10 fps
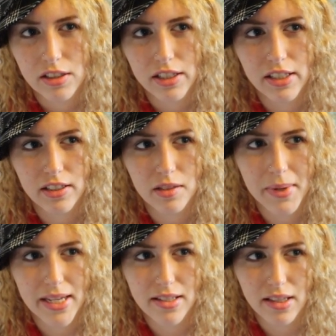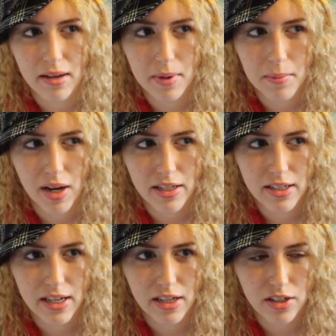I think it's amazing that my
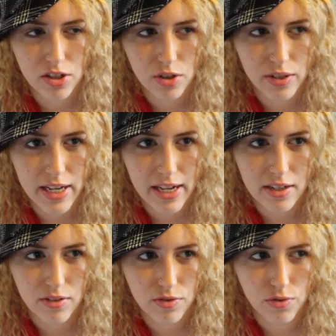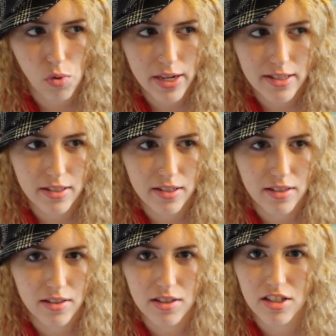mind can create
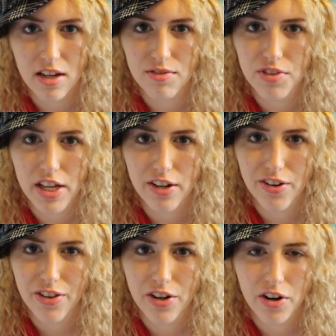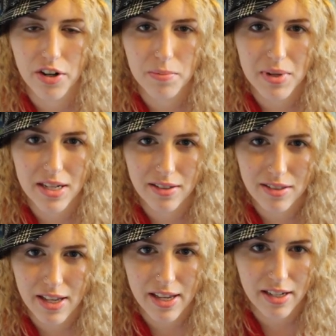voices and stuff that aren't being
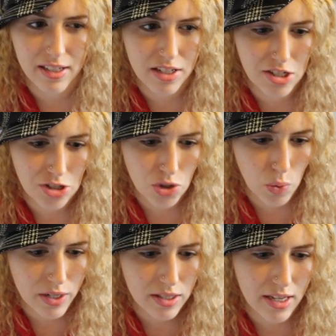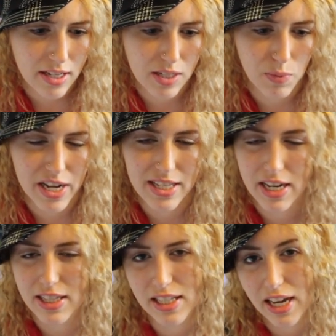said. It can distort things in ways,
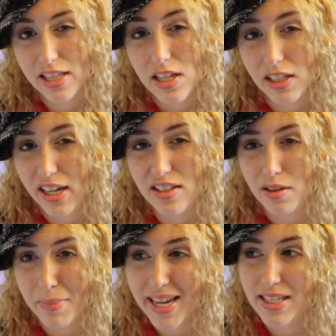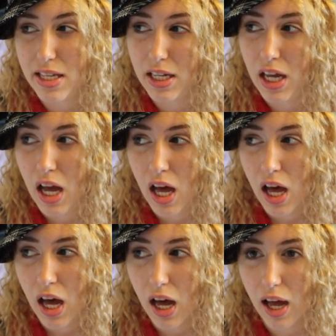and I think that's amazing.
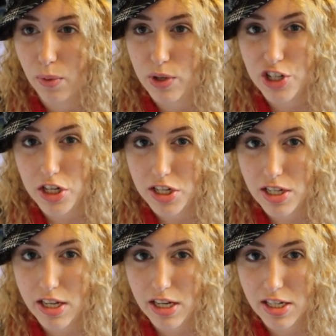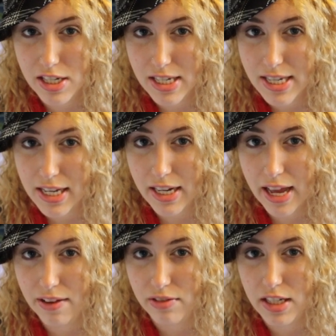I wish it didn't
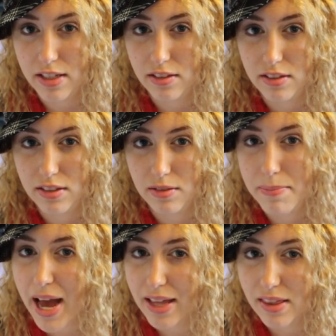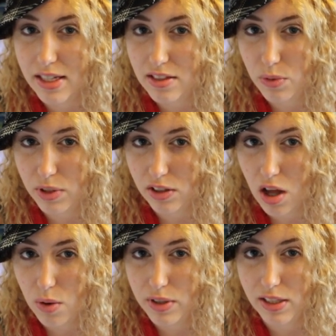have things, bad things that went
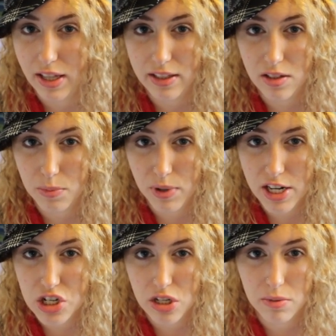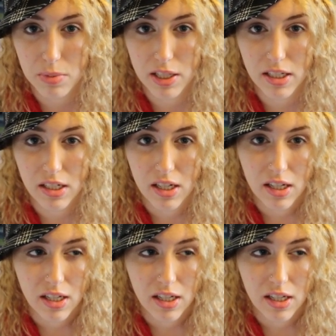along with it, like the depression, but,